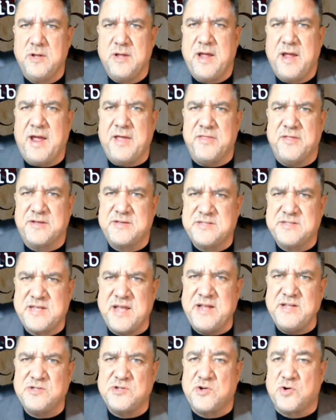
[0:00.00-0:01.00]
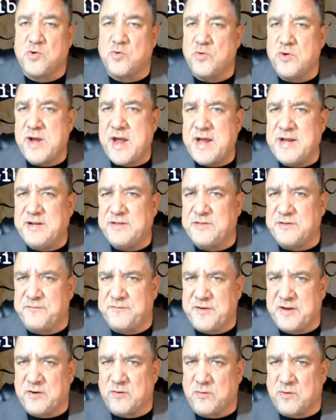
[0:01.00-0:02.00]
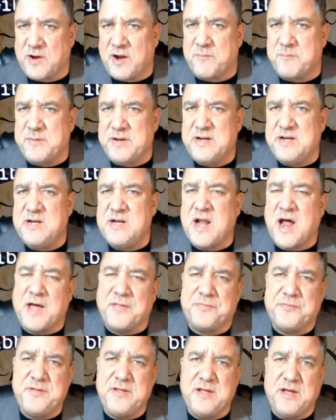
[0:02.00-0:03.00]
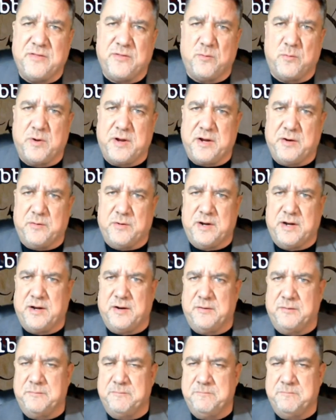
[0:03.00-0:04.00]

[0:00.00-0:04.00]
And the states created the federal government, not the other way around.